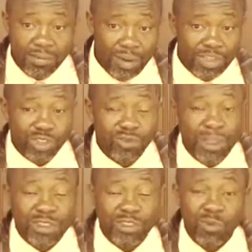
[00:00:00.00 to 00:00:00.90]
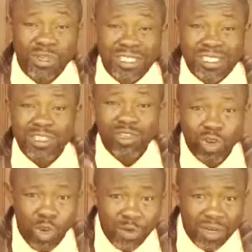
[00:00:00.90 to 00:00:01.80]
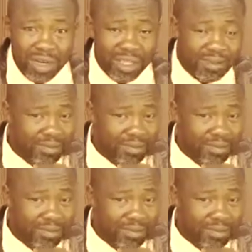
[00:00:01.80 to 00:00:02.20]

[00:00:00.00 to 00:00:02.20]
But speak the word only.